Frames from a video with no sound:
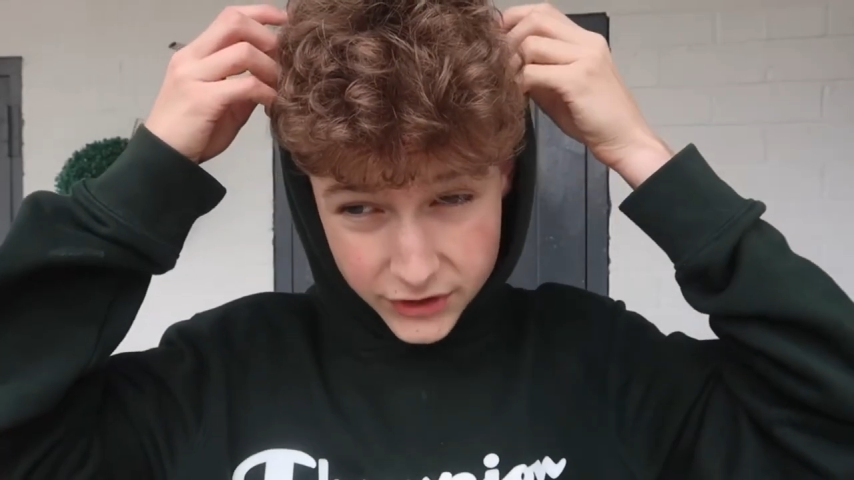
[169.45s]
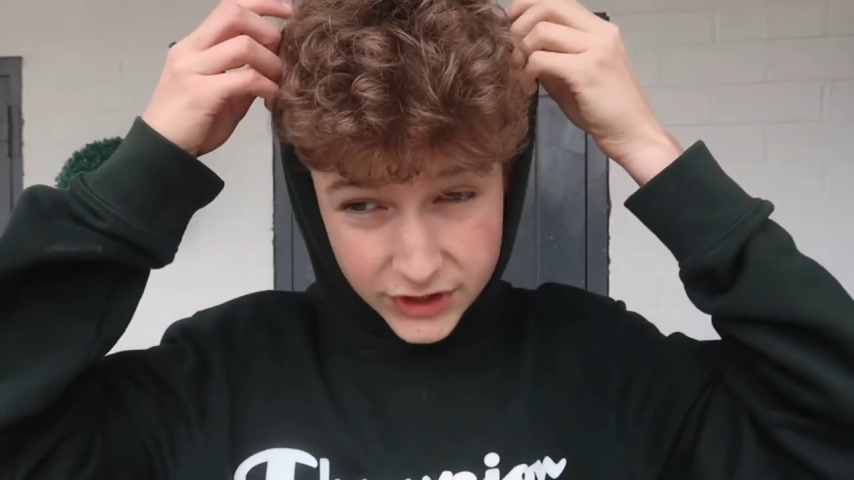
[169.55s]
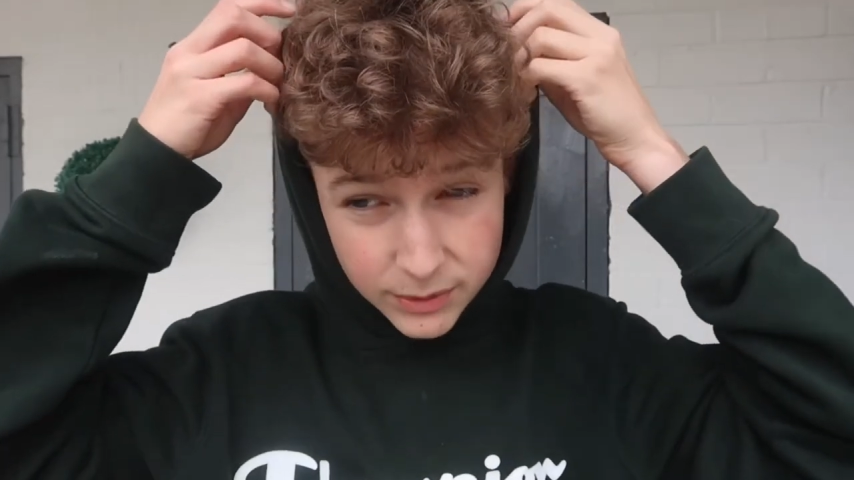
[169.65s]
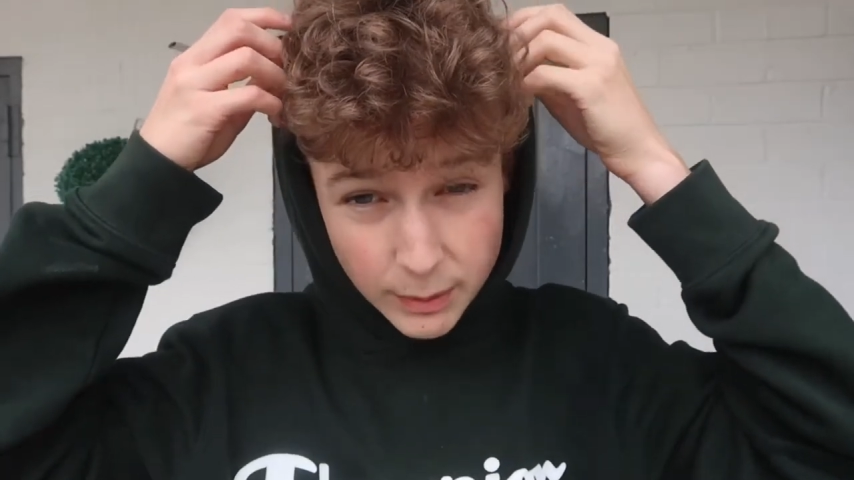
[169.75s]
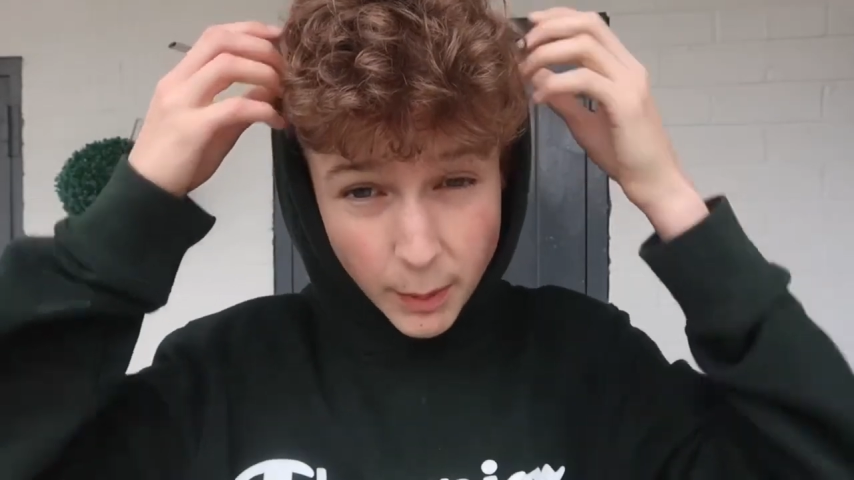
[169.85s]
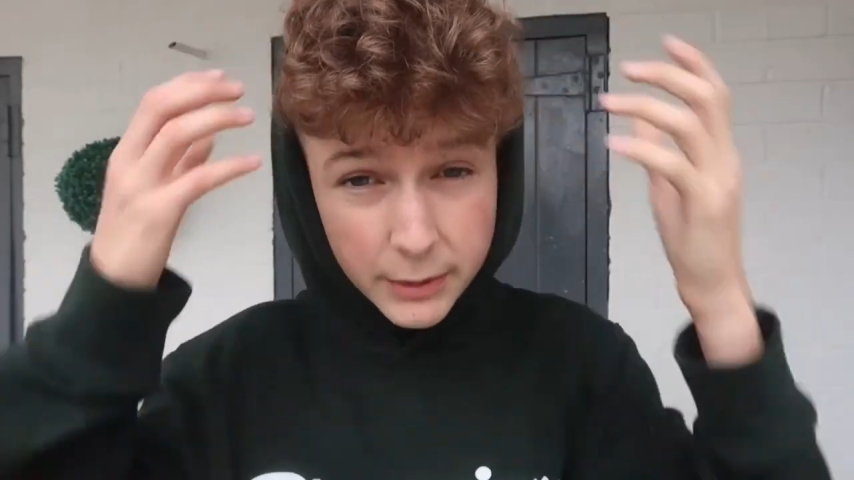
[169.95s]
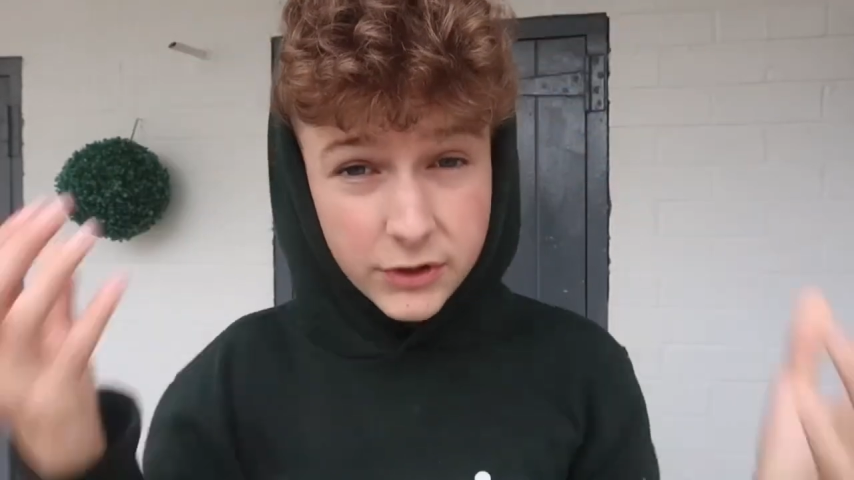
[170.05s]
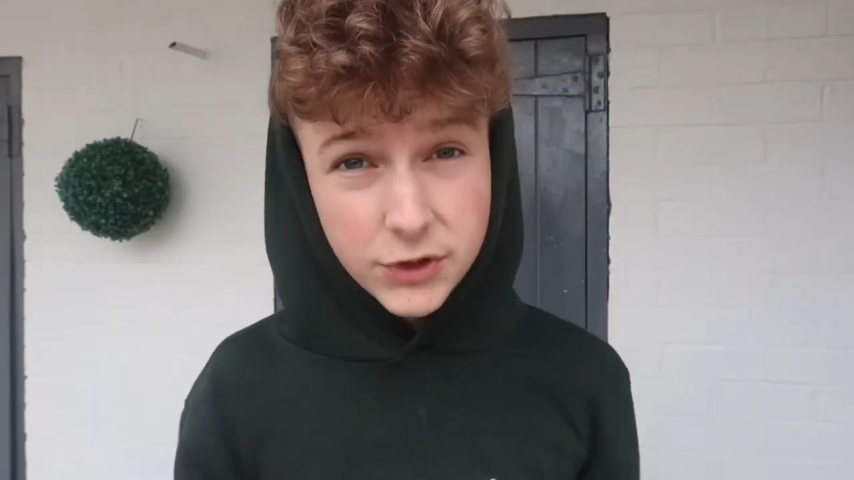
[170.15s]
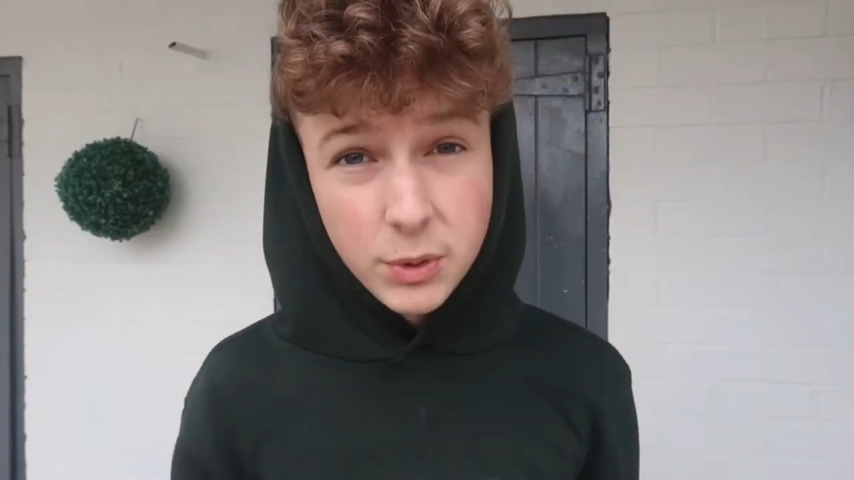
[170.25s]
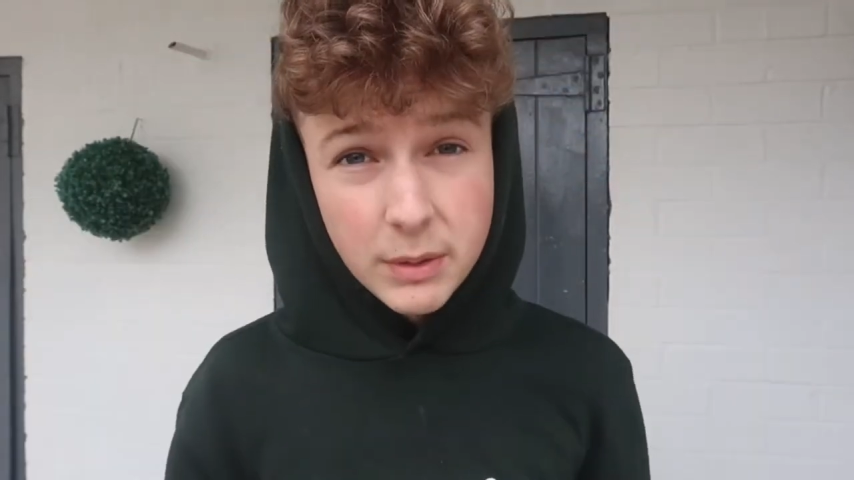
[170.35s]
a system that probably
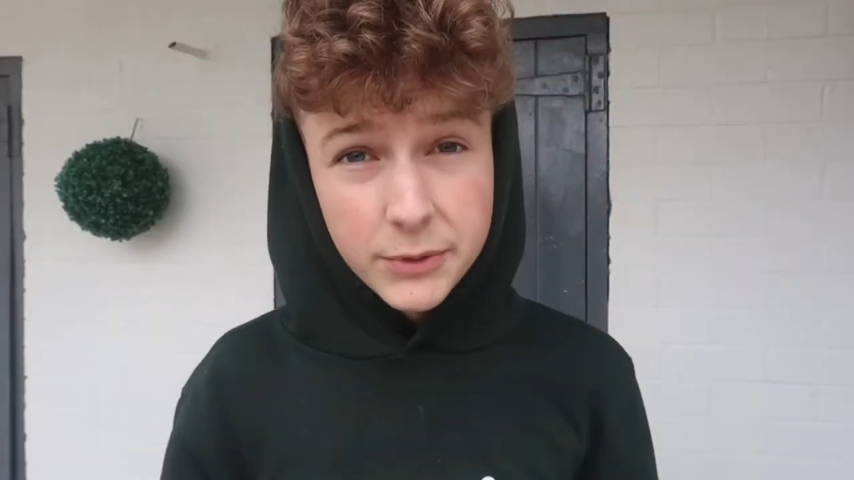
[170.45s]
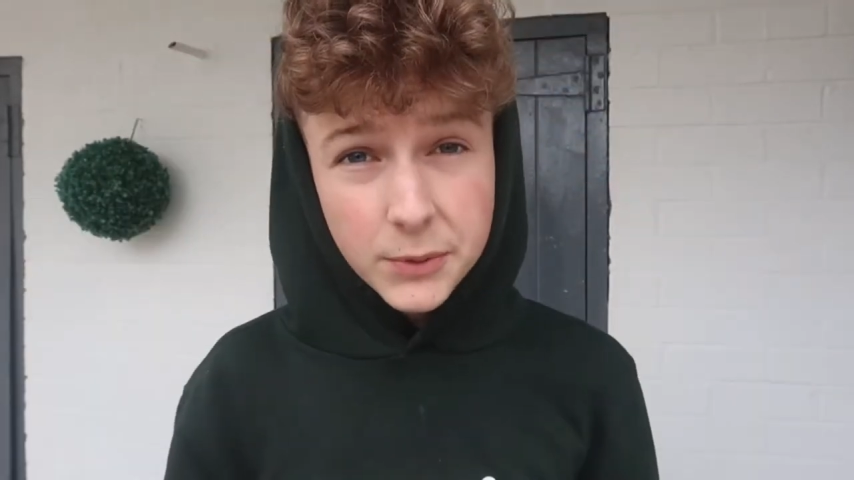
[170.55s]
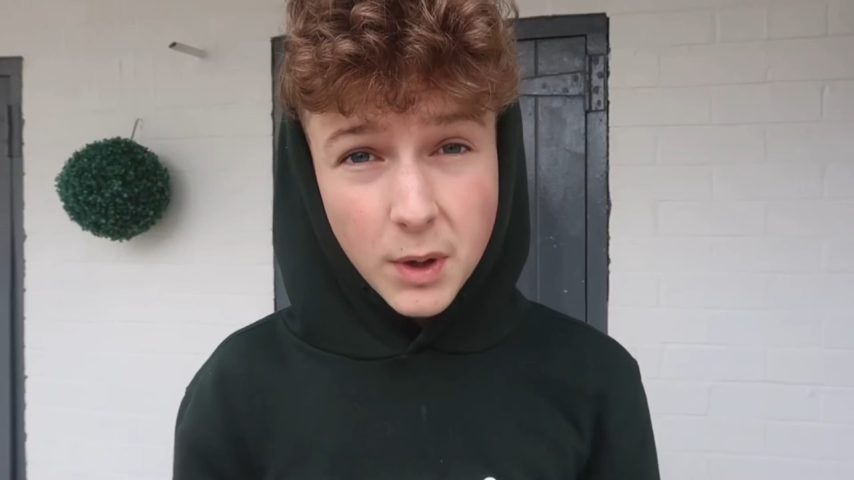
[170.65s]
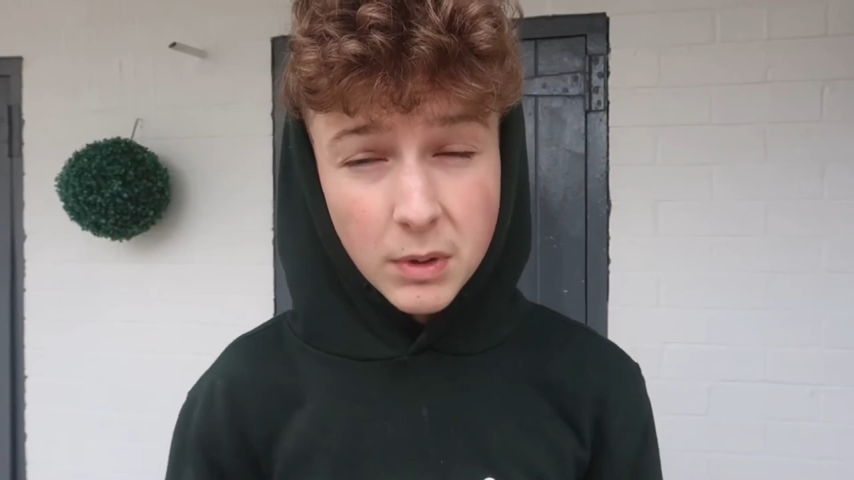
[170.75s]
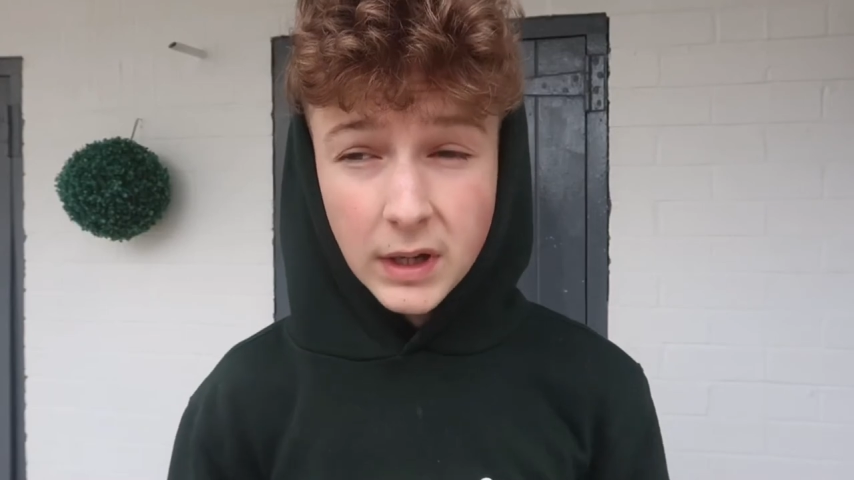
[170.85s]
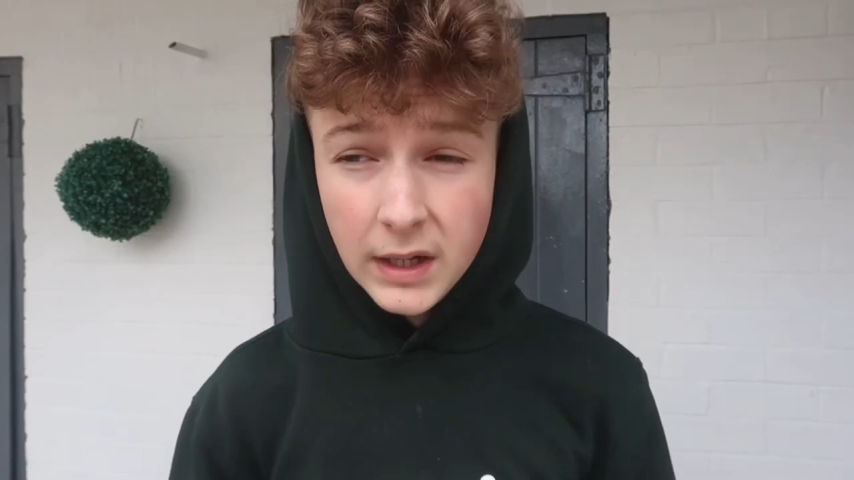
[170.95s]
didn't suit him as well.